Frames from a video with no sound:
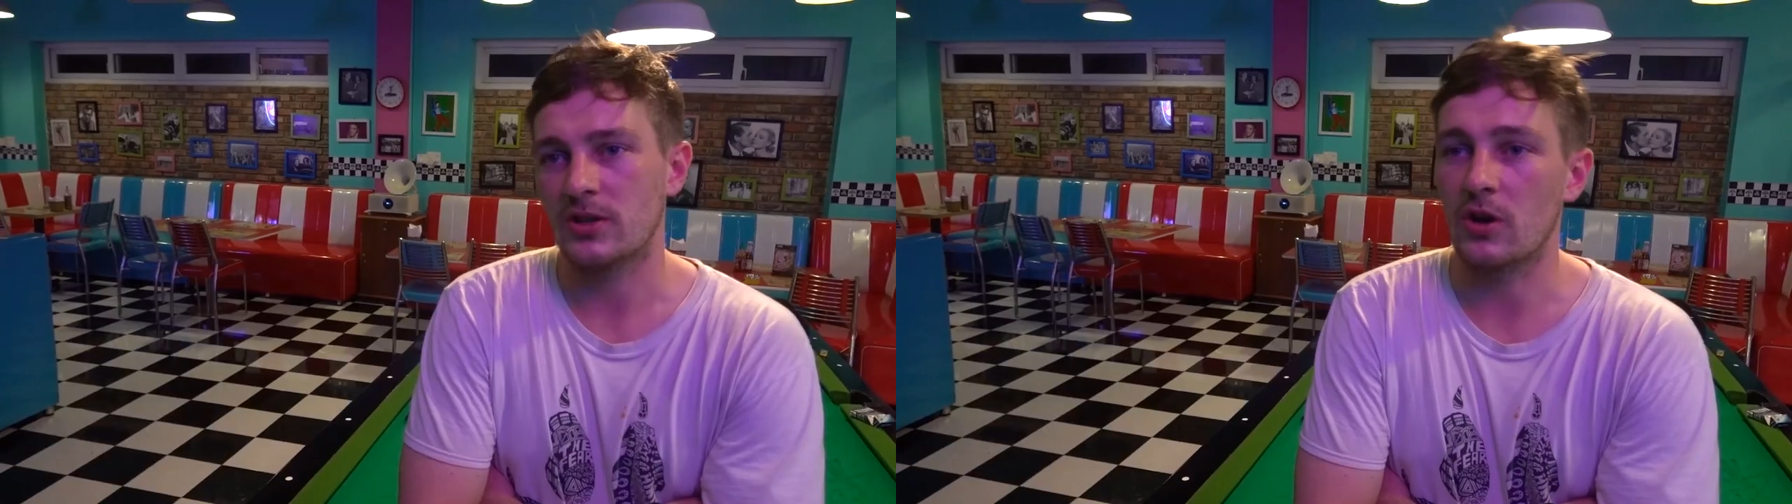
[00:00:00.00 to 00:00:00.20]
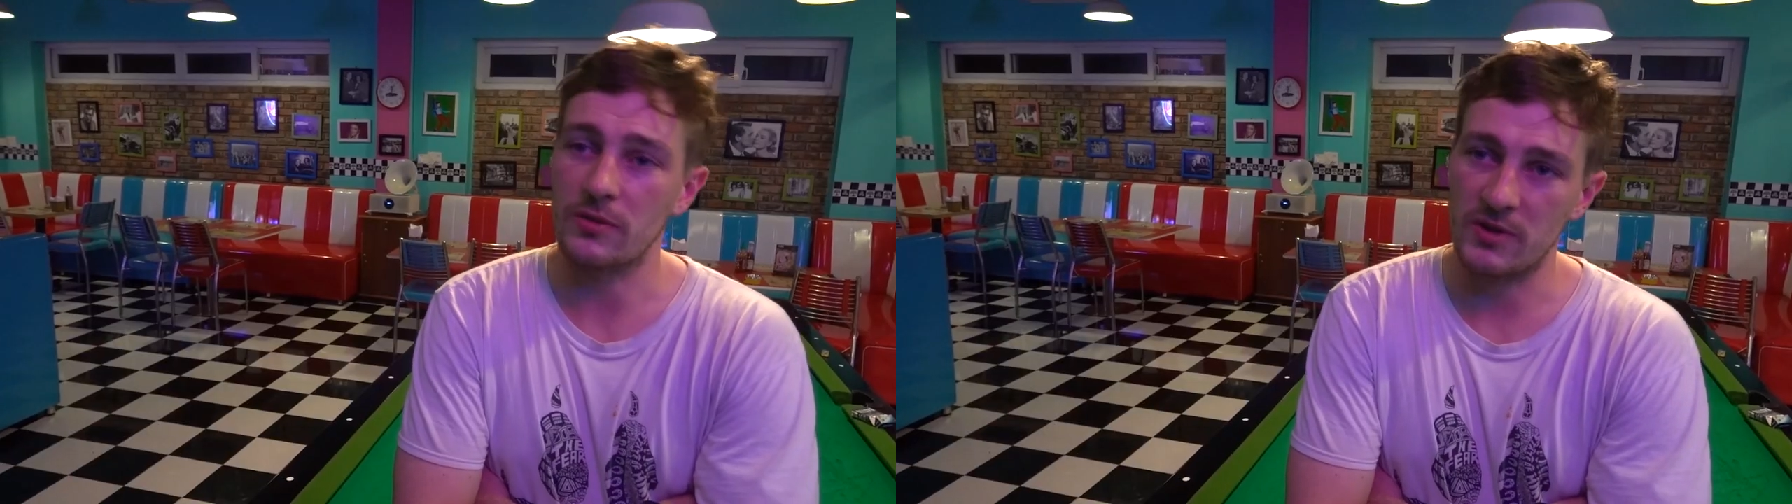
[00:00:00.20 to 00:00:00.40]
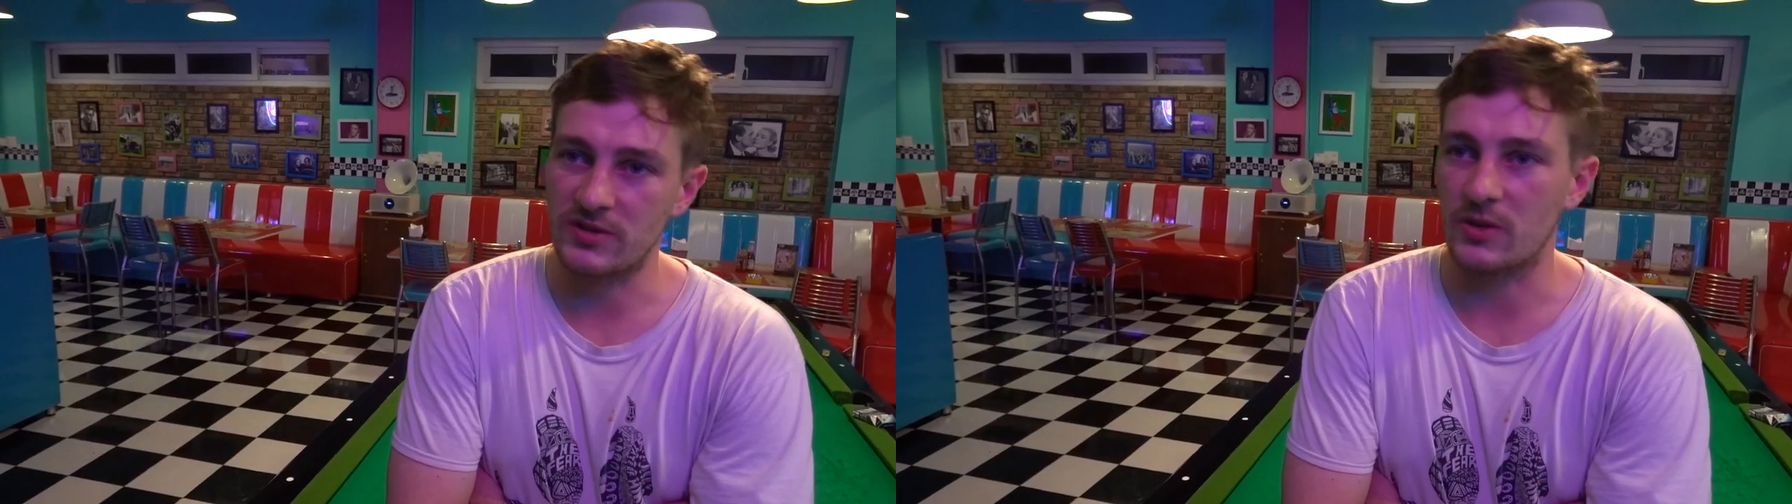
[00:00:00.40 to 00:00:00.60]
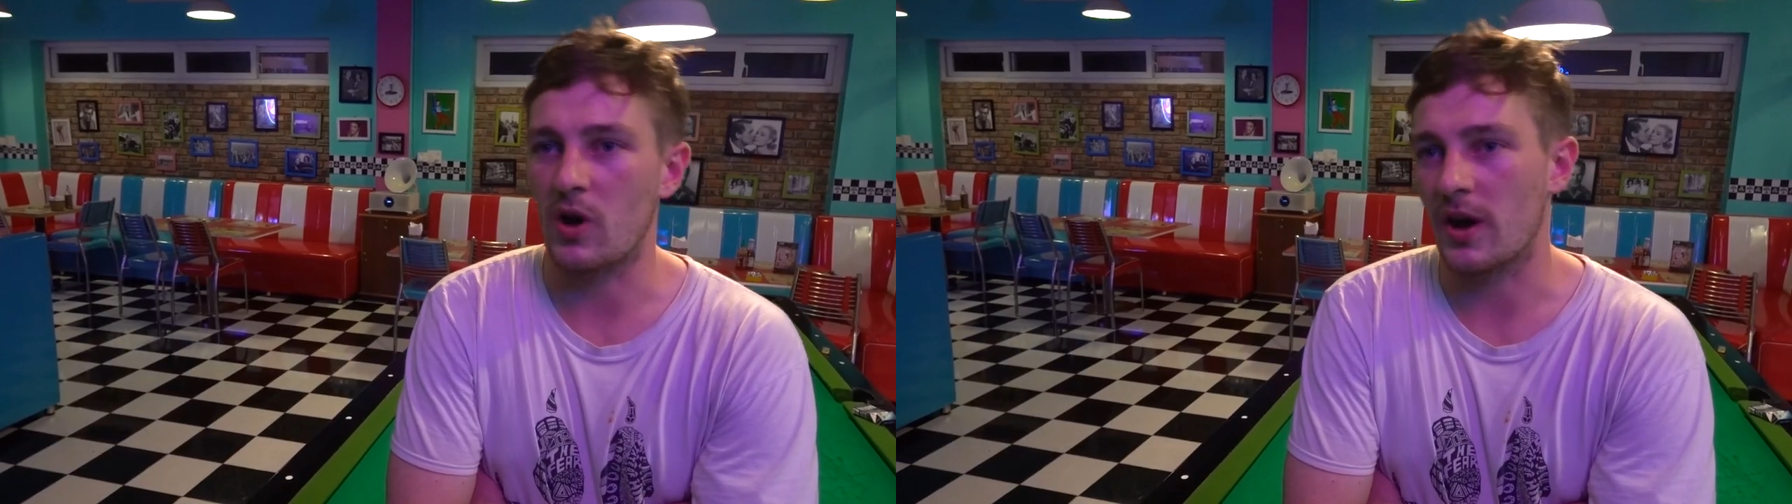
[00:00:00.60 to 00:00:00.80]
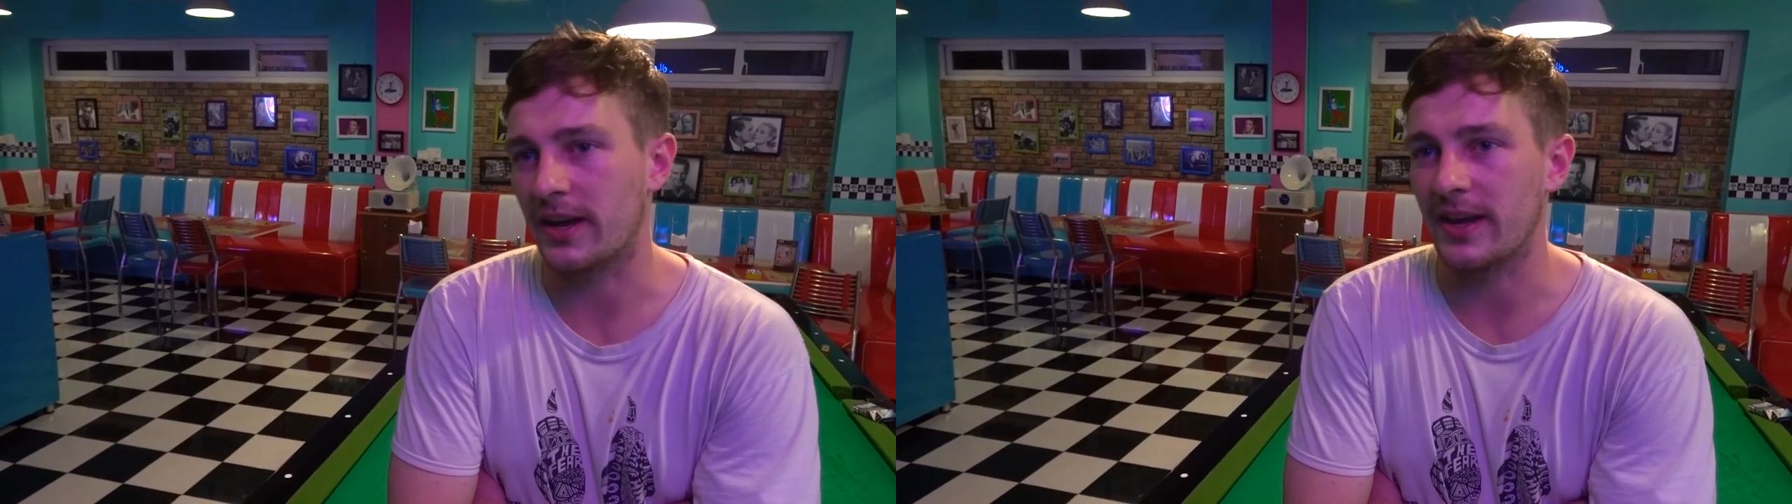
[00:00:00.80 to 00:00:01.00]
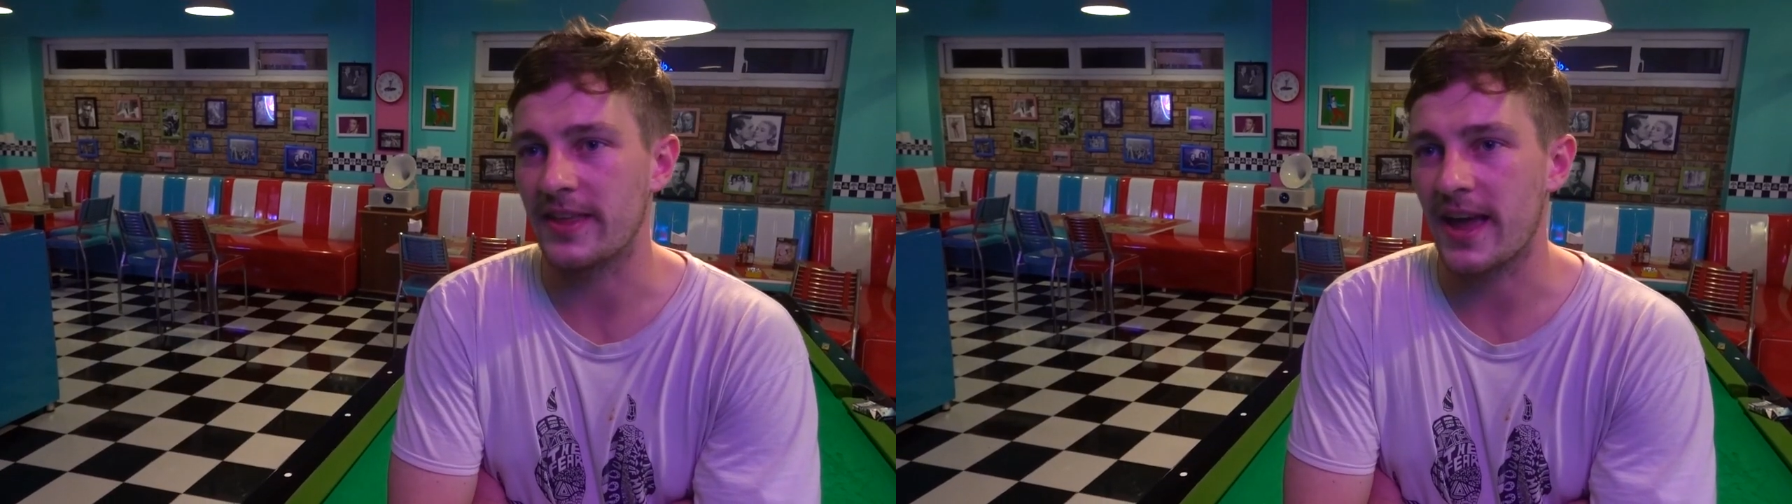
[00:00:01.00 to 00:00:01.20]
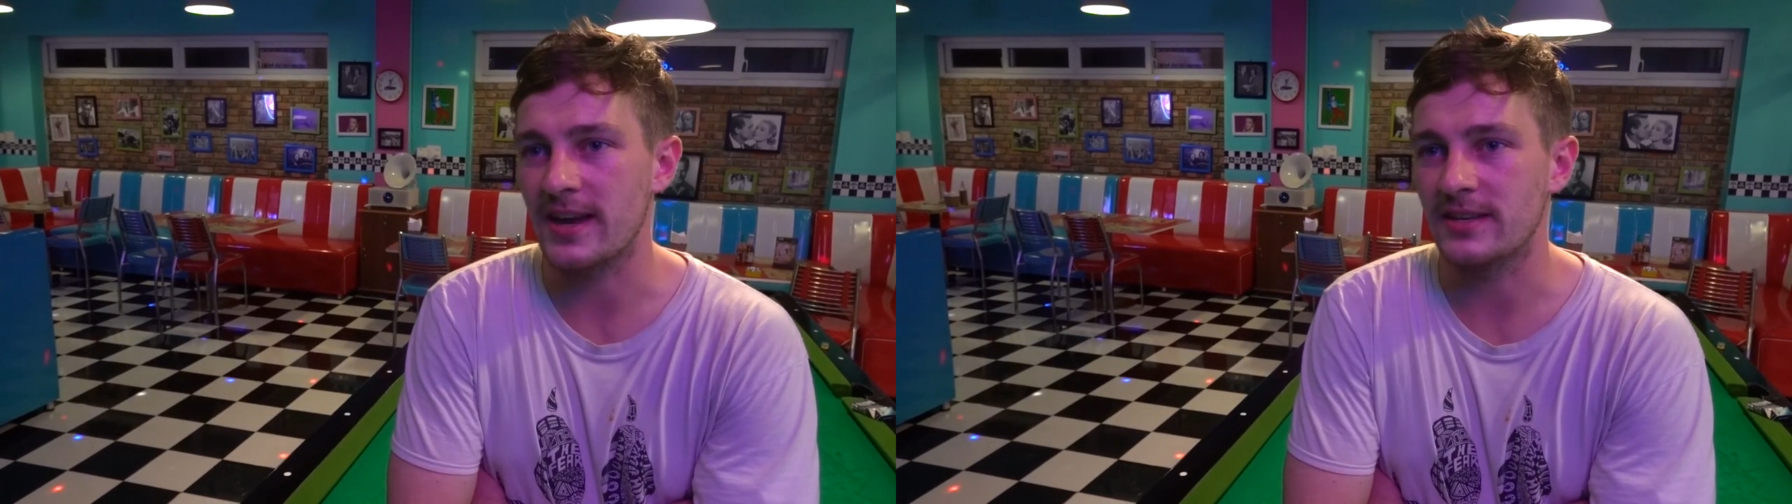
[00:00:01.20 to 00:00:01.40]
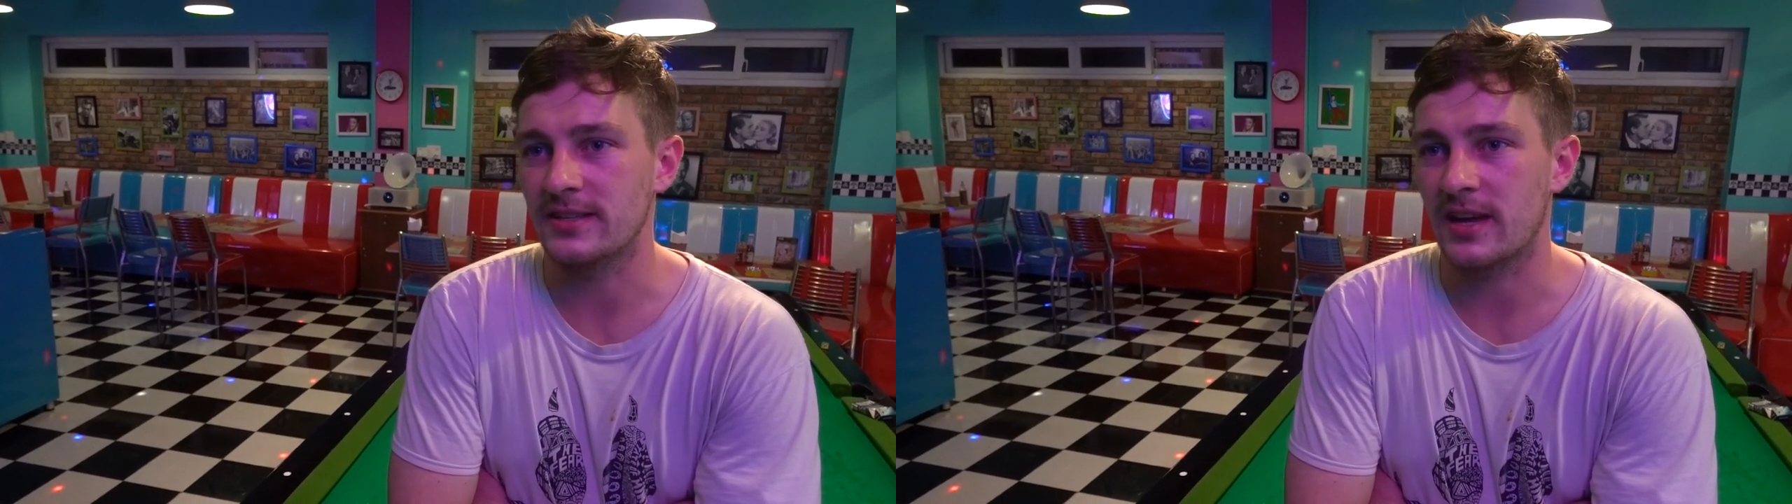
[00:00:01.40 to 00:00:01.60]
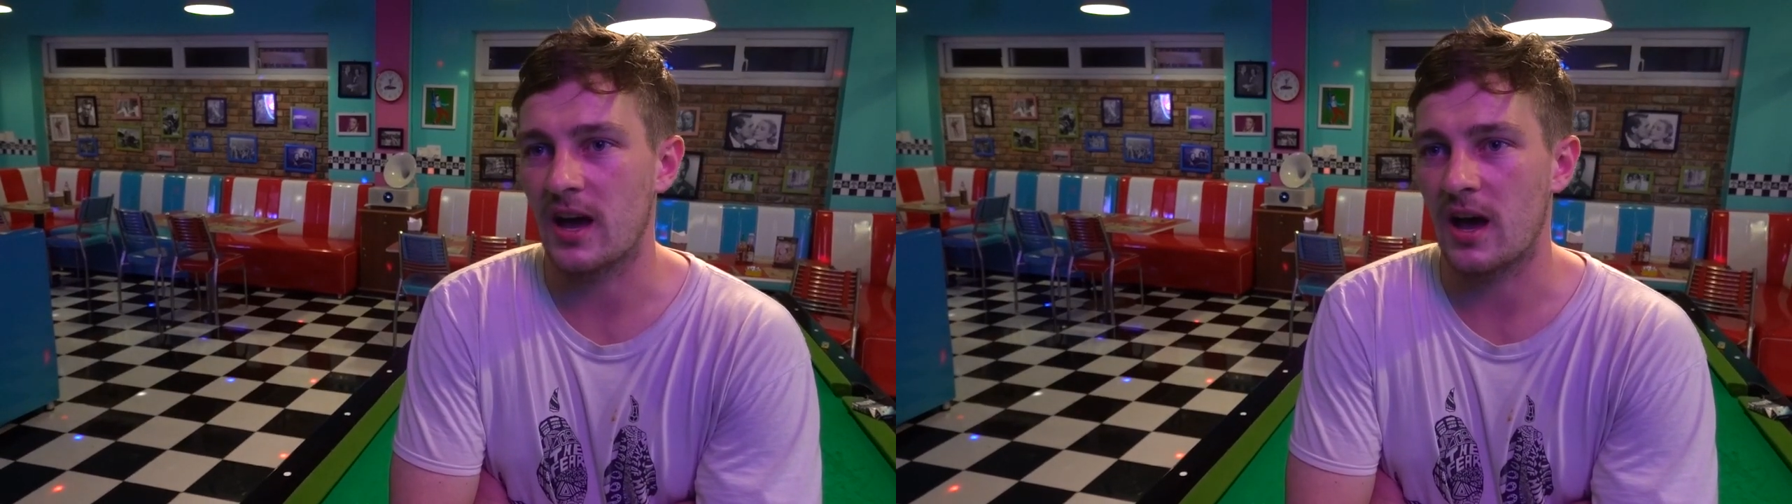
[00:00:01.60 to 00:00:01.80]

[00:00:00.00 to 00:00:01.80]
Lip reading: So got the music working in the end.